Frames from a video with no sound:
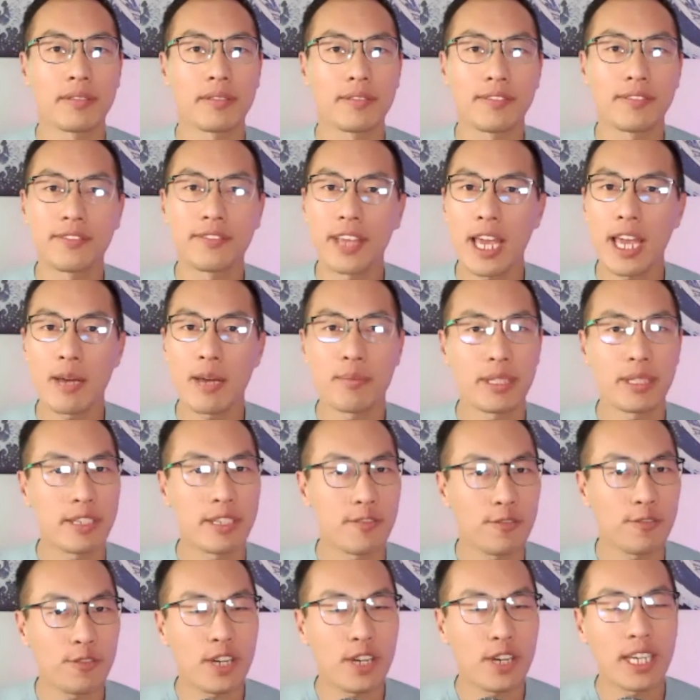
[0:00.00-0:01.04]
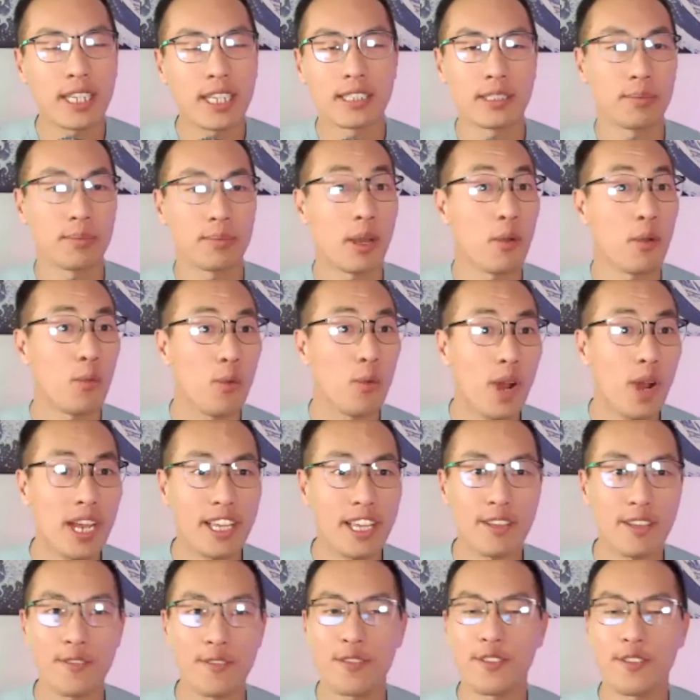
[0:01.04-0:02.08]
family, friends, my
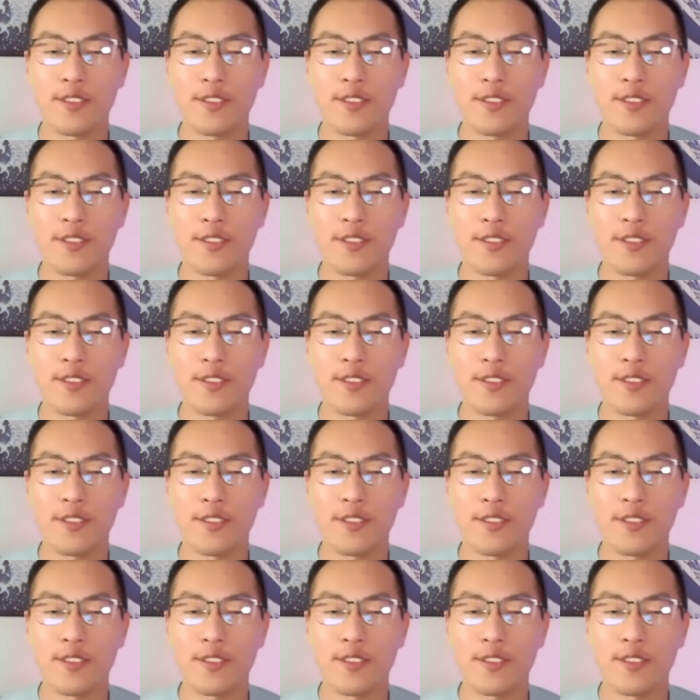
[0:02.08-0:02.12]
wife,